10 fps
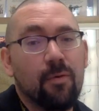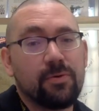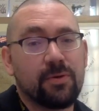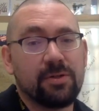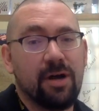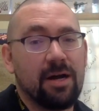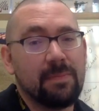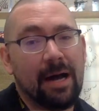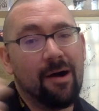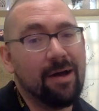which we're going to talk
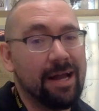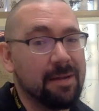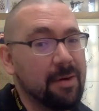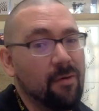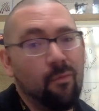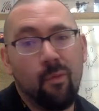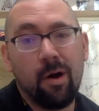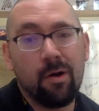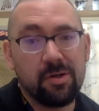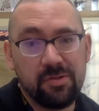about in about
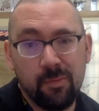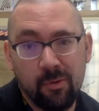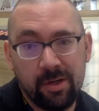1 or 2 more